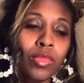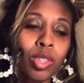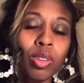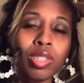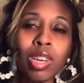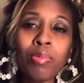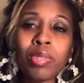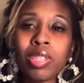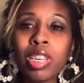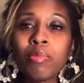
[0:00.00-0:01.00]
or double
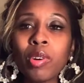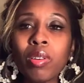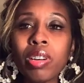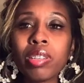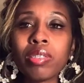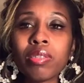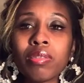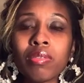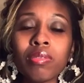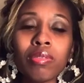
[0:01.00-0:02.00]
team on
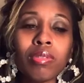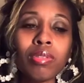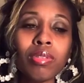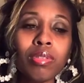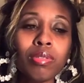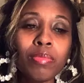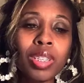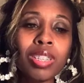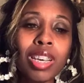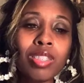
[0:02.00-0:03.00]

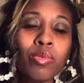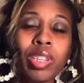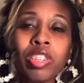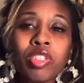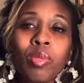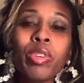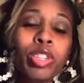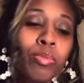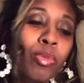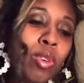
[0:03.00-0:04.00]
because that's where they're scoring
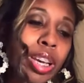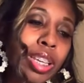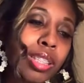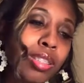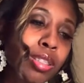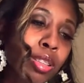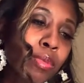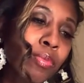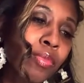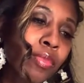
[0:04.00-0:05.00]
their points.
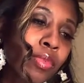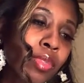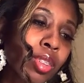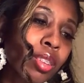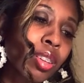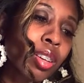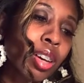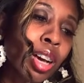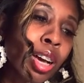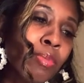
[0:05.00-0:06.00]

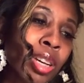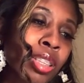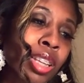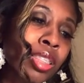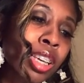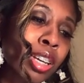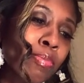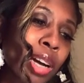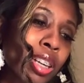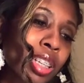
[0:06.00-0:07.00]
Um, another thing
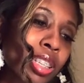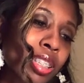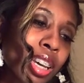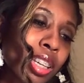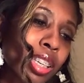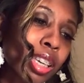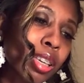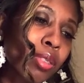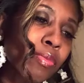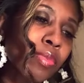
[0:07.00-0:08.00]
about Kentucky,
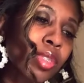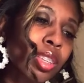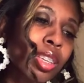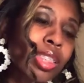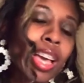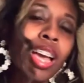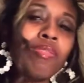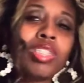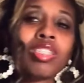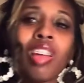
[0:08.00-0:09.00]
they
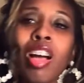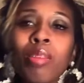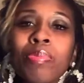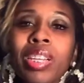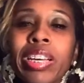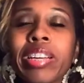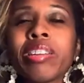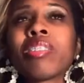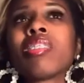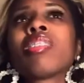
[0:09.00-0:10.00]
have a star
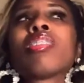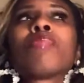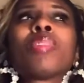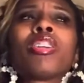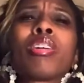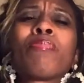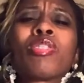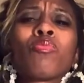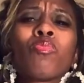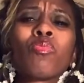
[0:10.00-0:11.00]
player. Um, her name is